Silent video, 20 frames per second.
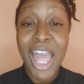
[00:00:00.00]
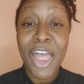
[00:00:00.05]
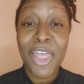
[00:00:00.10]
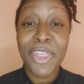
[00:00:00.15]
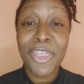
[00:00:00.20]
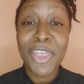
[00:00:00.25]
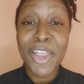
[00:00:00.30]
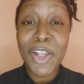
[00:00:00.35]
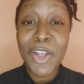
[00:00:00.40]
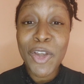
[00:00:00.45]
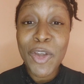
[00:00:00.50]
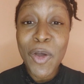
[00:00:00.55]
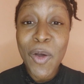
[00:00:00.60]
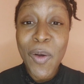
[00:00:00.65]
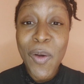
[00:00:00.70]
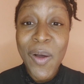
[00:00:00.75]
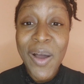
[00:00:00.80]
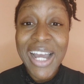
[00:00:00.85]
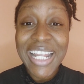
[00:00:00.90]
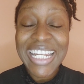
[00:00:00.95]
The
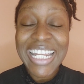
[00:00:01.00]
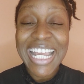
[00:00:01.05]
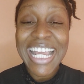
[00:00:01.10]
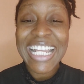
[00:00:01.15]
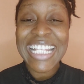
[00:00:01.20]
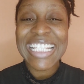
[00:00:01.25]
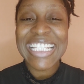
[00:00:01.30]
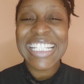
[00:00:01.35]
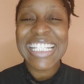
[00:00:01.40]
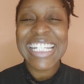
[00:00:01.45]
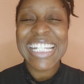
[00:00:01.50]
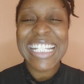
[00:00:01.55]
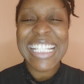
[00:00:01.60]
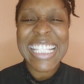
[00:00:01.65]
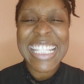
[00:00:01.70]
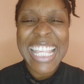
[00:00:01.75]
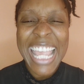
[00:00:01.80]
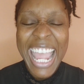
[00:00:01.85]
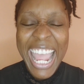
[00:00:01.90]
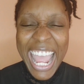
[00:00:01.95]
Lord
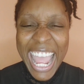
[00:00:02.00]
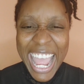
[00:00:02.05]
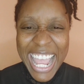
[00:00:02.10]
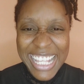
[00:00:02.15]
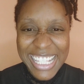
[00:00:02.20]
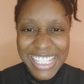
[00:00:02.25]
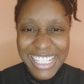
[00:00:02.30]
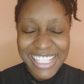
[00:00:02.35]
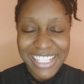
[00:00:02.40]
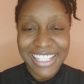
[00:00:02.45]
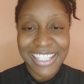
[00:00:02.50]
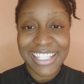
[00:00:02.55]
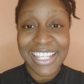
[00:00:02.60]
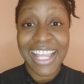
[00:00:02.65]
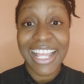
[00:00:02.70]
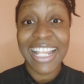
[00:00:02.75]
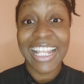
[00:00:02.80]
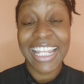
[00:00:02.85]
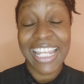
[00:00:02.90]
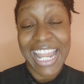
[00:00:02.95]
detests
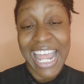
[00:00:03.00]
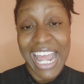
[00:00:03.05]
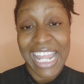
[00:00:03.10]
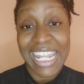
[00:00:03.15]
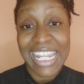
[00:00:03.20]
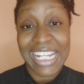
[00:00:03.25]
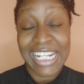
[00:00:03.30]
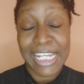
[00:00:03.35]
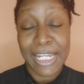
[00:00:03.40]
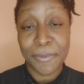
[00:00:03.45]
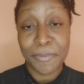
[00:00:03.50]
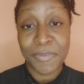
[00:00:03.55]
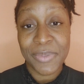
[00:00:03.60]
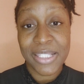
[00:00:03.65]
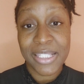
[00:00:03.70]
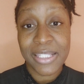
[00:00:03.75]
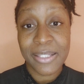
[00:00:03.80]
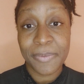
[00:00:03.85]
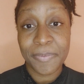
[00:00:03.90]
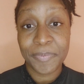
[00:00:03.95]
lying lips,
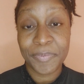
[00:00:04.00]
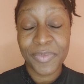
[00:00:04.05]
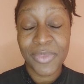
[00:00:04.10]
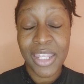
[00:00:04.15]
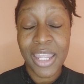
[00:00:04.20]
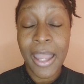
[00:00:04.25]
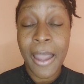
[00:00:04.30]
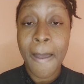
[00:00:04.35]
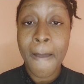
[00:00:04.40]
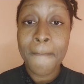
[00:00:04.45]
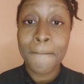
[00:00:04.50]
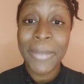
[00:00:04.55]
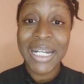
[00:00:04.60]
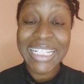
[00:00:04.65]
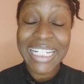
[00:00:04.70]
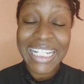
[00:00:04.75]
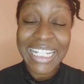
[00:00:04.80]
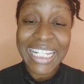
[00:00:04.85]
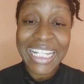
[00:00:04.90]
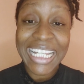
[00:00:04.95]
but
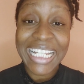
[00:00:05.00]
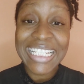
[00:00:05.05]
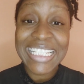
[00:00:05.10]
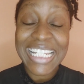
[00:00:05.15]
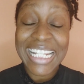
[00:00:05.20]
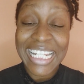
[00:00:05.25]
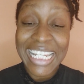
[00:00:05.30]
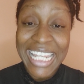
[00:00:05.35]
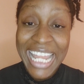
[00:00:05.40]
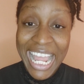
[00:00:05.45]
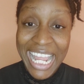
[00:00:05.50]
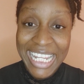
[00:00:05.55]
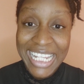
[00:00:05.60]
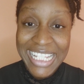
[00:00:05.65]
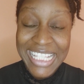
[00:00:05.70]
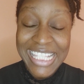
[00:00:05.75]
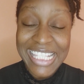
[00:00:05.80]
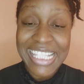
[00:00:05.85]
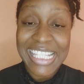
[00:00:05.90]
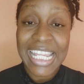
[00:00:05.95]
he
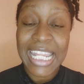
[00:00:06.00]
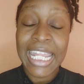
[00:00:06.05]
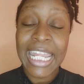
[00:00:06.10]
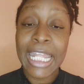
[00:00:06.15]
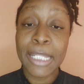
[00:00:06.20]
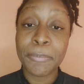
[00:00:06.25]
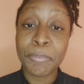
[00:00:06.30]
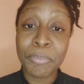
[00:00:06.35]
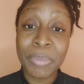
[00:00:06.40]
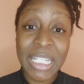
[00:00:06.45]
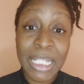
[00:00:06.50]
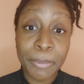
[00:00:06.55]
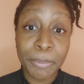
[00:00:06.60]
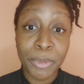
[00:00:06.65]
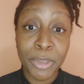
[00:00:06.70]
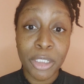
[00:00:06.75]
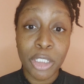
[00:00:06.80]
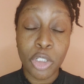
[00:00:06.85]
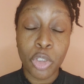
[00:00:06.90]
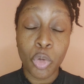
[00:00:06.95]
delights in
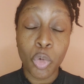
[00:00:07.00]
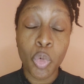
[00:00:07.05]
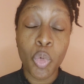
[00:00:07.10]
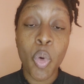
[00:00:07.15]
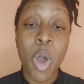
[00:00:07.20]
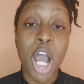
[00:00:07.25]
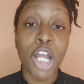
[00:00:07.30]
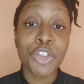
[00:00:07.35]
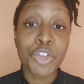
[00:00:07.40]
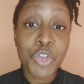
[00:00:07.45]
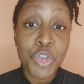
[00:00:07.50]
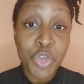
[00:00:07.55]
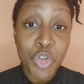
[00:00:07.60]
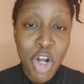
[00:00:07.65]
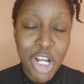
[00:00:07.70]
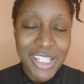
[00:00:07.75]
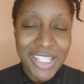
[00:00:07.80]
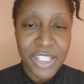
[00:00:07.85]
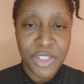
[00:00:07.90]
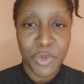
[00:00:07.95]
people who are
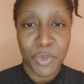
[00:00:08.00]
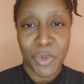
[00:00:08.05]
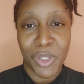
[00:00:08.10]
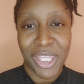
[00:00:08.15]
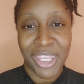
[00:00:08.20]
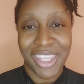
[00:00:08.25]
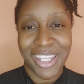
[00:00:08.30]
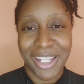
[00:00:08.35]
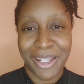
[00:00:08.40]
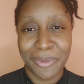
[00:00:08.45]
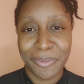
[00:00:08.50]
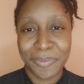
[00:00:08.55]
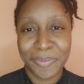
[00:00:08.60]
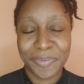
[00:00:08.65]
trustworthy.